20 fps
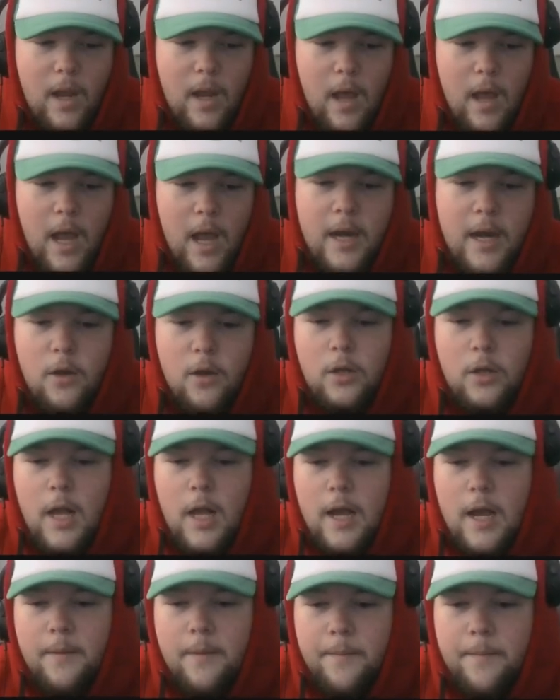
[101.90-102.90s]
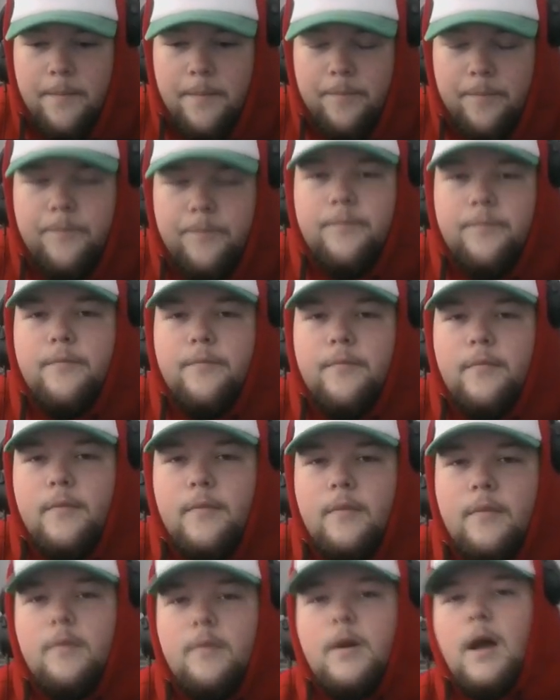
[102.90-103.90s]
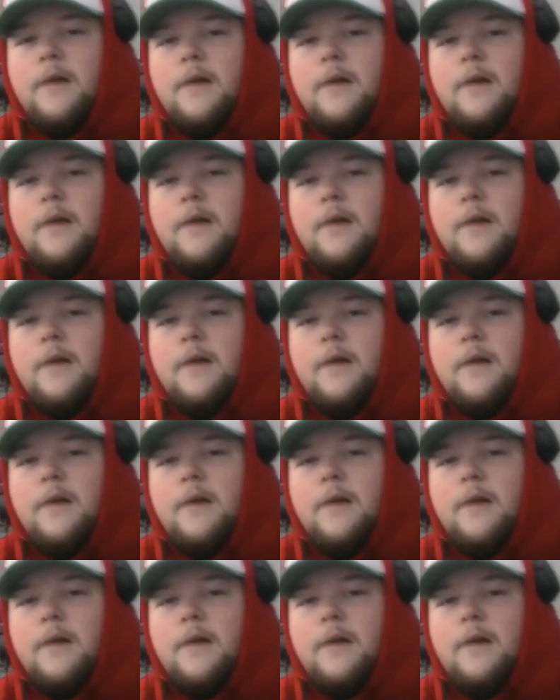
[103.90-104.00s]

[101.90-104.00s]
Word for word: I ain't gonna lie. I